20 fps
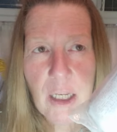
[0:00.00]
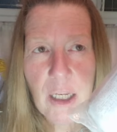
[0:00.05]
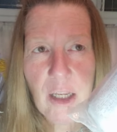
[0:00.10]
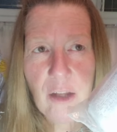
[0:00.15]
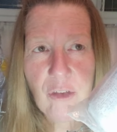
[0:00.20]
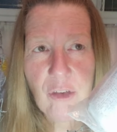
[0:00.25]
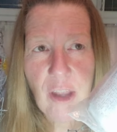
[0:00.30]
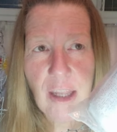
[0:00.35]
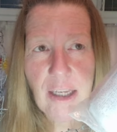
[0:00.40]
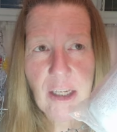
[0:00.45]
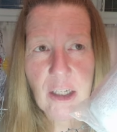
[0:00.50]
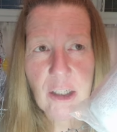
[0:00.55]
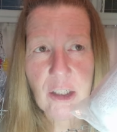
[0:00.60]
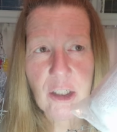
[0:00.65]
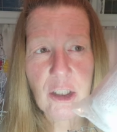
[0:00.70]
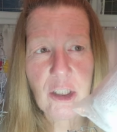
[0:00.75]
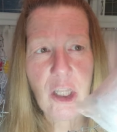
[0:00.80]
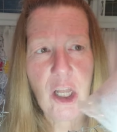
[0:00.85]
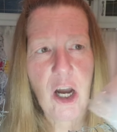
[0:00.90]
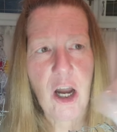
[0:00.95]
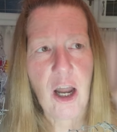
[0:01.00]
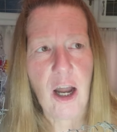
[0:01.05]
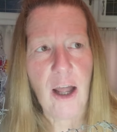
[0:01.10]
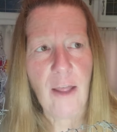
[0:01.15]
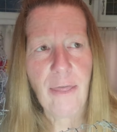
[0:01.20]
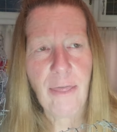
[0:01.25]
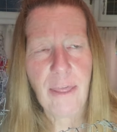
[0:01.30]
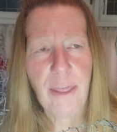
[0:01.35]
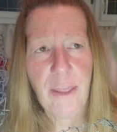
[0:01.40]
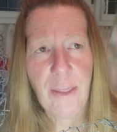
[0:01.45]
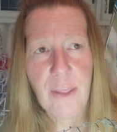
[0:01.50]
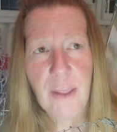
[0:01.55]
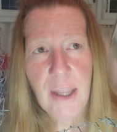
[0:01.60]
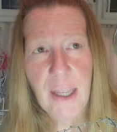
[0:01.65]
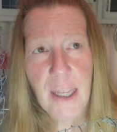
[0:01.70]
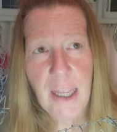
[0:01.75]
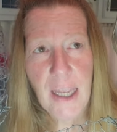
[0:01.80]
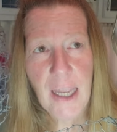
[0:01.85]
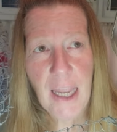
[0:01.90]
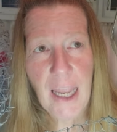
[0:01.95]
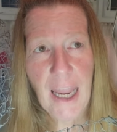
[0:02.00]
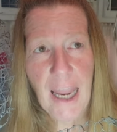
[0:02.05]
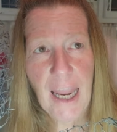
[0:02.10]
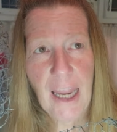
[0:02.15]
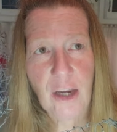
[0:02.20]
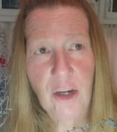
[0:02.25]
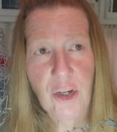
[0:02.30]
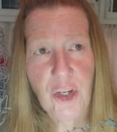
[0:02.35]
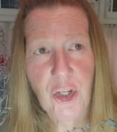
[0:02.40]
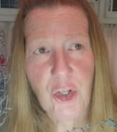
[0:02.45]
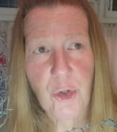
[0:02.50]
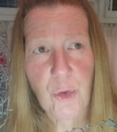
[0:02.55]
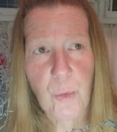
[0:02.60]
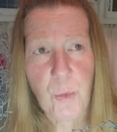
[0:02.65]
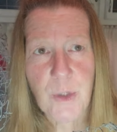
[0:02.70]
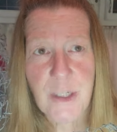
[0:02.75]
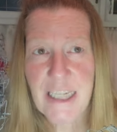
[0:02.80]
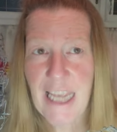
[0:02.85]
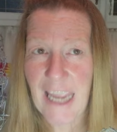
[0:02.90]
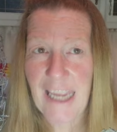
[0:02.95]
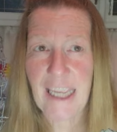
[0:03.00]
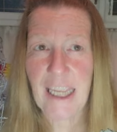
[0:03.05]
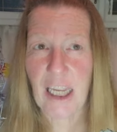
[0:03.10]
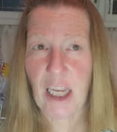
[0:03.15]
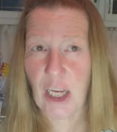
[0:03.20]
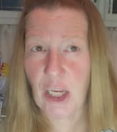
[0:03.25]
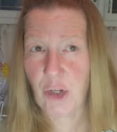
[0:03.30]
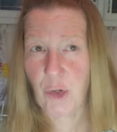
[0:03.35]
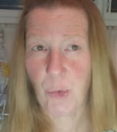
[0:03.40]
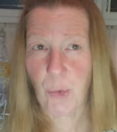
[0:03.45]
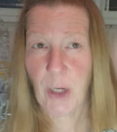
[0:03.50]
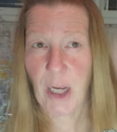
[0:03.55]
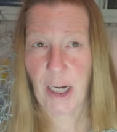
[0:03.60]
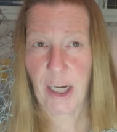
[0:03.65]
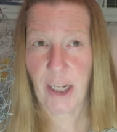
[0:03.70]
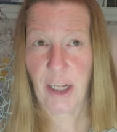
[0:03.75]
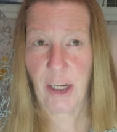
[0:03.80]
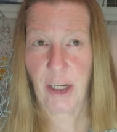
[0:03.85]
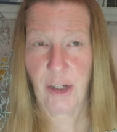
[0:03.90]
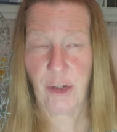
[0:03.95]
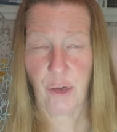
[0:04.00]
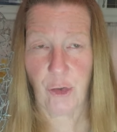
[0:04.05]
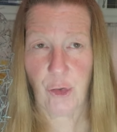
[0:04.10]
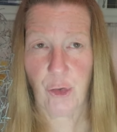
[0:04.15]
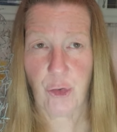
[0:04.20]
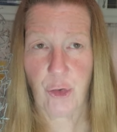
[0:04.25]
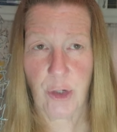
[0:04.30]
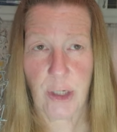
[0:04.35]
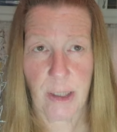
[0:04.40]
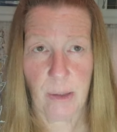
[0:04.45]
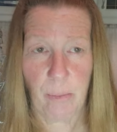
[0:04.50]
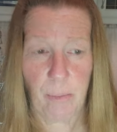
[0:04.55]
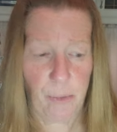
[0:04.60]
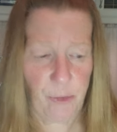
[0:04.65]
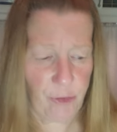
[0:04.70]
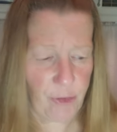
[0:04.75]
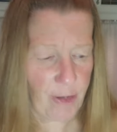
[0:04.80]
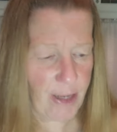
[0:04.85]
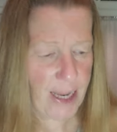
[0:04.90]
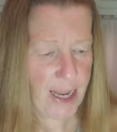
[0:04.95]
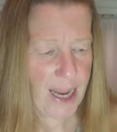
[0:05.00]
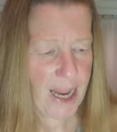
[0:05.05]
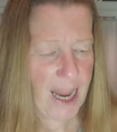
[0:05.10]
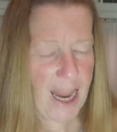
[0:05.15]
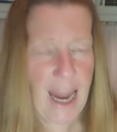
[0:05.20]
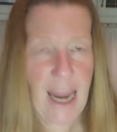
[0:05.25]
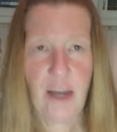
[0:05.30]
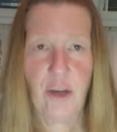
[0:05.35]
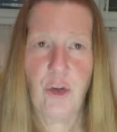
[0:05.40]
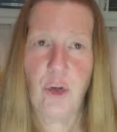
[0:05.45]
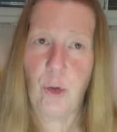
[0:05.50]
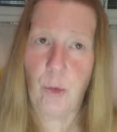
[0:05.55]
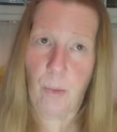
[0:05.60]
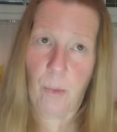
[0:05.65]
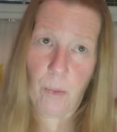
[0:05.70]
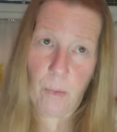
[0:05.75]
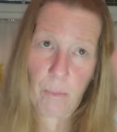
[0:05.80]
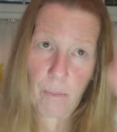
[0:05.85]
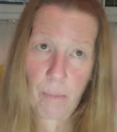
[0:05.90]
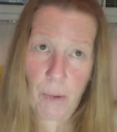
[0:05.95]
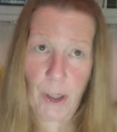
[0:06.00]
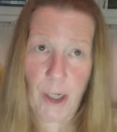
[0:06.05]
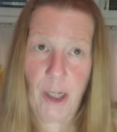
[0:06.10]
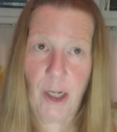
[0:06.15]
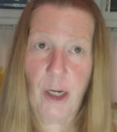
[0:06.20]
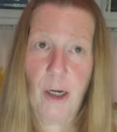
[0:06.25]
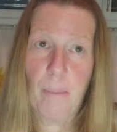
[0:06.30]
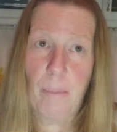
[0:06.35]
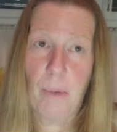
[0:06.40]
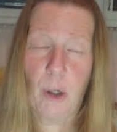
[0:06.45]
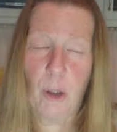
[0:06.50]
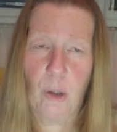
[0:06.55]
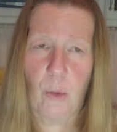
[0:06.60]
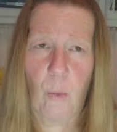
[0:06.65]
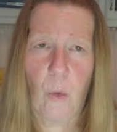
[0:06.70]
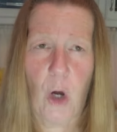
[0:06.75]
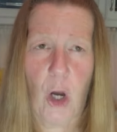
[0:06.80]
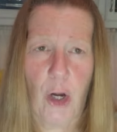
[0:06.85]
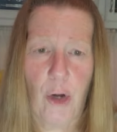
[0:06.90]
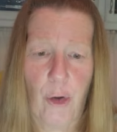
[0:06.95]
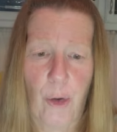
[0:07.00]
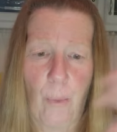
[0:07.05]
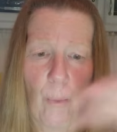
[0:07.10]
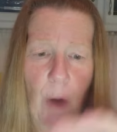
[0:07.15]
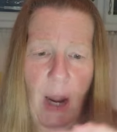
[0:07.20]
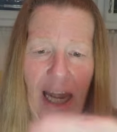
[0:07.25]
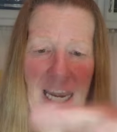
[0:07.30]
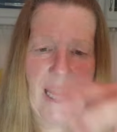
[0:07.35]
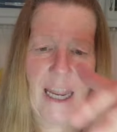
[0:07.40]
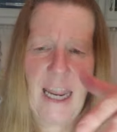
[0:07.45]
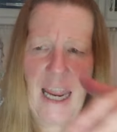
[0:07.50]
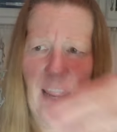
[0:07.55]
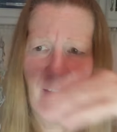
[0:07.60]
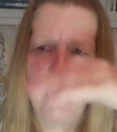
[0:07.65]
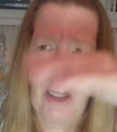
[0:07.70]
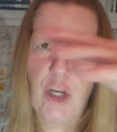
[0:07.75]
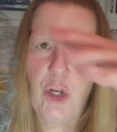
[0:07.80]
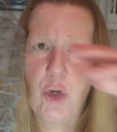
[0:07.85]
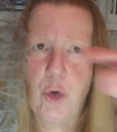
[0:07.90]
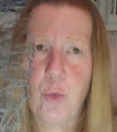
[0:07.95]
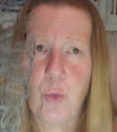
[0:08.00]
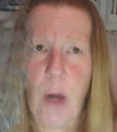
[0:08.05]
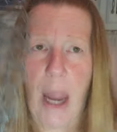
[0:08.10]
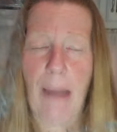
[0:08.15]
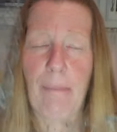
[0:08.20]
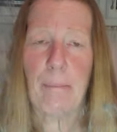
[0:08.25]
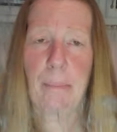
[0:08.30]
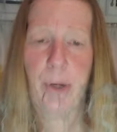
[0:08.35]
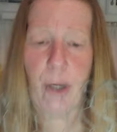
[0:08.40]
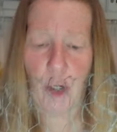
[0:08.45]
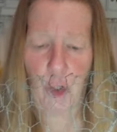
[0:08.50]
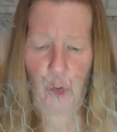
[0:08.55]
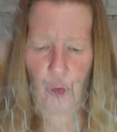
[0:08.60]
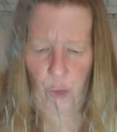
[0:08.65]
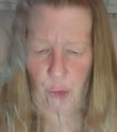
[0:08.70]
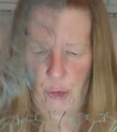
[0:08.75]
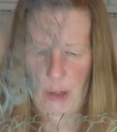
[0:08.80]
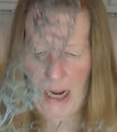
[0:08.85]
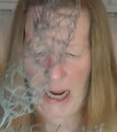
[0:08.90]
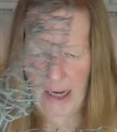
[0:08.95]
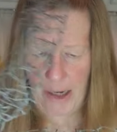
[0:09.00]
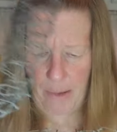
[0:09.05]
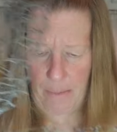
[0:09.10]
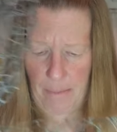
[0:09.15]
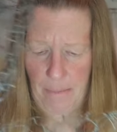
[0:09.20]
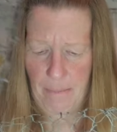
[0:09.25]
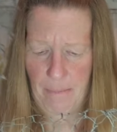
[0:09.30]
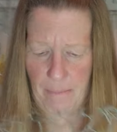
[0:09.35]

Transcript: it's like a cloth, and you take it and you cut it into strips and you put it in a bowl of water and wet it, and then you wrap your item.